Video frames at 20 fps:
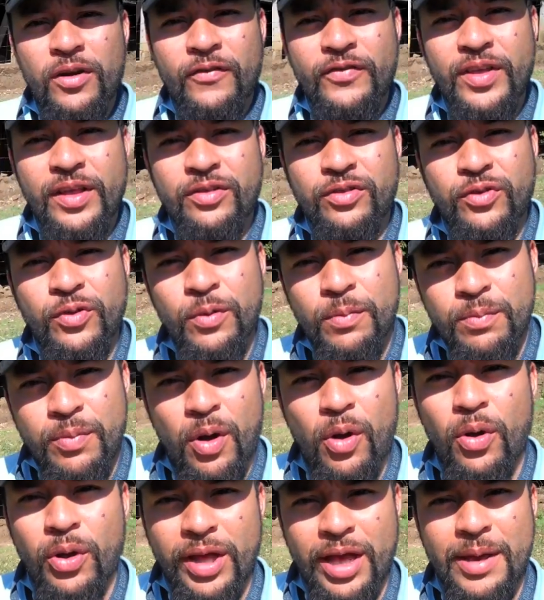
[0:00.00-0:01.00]
of the 2
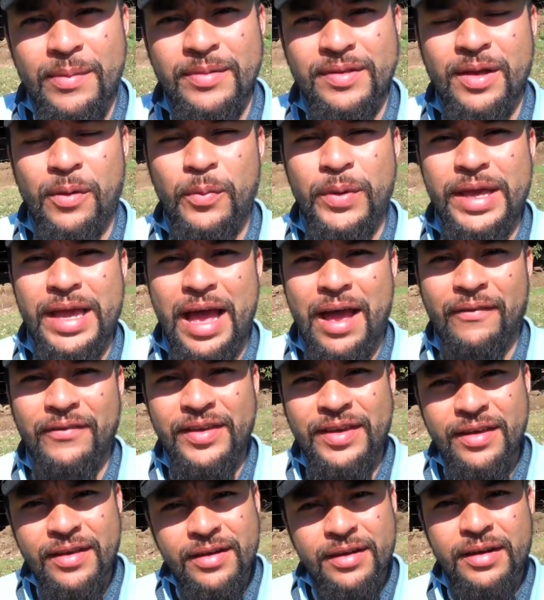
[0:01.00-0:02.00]
ball games that we have
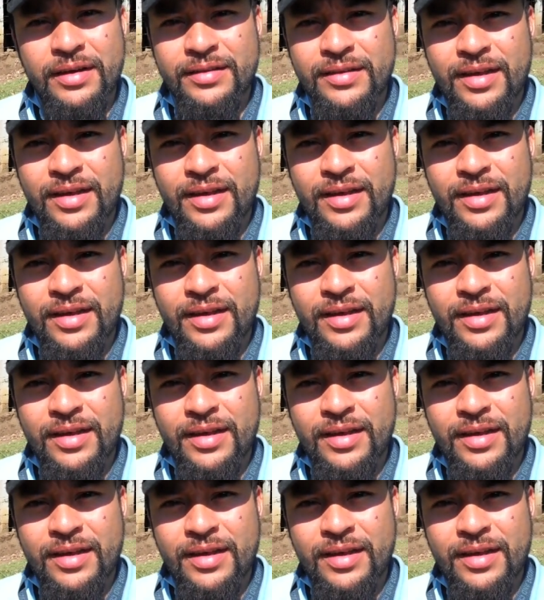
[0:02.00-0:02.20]
here at